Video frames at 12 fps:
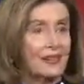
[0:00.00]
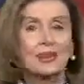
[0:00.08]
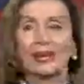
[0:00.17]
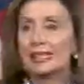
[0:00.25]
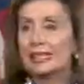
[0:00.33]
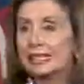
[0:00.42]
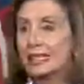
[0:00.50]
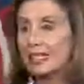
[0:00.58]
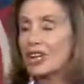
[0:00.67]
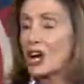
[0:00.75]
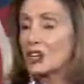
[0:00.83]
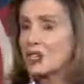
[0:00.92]
They
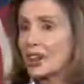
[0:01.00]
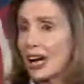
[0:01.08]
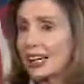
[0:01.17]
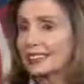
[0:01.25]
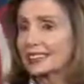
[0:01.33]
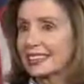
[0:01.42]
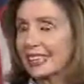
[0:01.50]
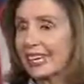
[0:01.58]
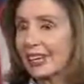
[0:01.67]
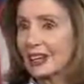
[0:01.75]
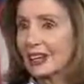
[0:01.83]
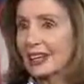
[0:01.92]
need child
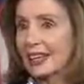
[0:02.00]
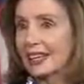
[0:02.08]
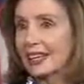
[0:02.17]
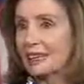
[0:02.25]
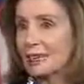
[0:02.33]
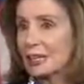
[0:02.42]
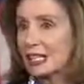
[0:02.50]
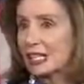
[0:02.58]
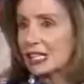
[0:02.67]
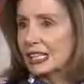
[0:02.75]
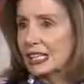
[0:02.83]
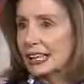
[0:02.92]
care. And
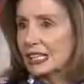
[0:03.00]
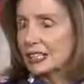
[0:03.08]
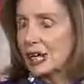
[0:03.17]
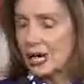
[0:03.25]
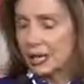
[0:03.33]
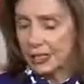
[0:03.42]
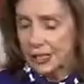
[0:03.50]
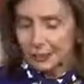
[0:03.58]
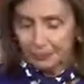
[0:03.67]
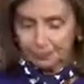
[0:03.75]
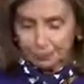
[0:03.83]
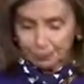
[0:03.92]
Richie and
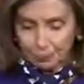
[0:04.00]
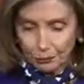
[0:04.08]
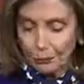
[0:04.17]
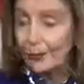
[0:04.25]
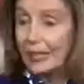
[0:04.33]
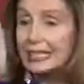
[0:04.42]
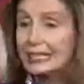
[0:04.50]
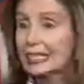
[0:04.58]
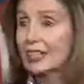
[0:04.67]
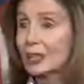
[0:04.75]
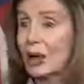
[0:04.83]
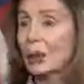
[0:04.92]

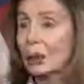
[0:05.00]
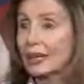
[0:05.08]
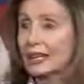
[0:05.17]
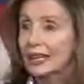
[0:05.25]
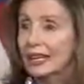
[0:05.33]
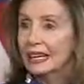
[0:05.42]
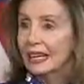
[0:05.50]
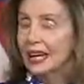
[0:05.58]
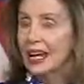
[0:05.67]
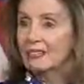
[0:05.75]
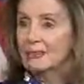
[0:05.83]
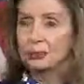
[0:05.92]
Nita Lowey
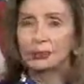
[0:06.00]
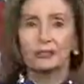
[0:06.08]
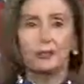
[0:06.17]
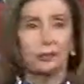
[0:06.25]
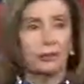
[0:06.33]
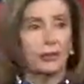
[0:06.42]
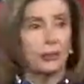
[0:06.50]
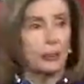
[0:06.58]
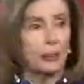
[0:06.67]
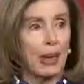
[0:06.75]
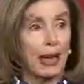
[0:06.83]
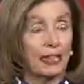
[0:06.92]
have put forth a
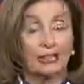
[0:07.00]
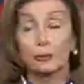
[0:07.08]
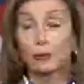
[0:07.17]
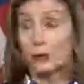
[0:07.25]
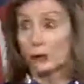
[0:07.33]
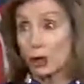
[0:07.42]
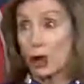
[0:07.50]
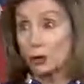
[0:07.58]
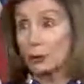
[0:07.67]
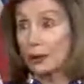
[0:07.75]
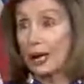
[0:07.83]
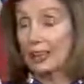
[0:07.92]
package. Well, the
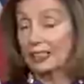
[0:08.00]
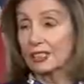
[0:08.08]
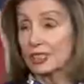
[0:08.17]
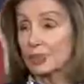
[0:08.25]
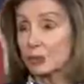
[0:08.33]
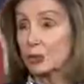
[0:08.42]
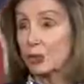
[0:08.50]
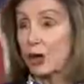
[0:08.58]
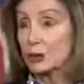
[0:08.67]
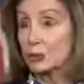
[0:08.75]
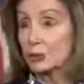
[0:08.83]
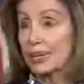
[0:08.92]
total package is
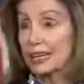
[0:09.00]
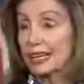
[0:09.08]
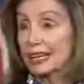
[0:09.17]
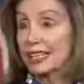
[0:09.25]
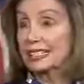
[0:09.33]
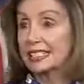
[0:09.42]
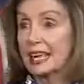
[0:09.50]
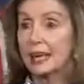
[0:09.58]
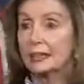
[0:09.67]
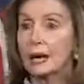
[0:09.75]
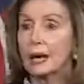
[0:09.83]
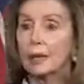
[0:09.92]
$210
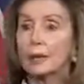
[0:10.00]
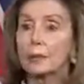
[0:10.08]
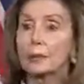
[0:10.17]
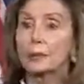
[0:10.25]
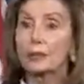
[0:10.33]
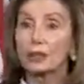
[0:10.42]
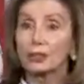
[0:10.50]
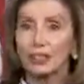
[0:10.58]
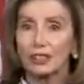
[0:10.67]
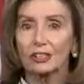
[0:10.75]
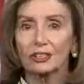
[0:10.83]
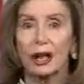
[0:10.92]

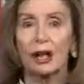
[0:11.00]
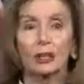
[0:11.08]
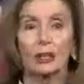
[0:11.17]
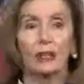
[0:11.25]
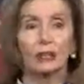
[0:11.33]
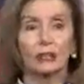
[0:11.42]
billion,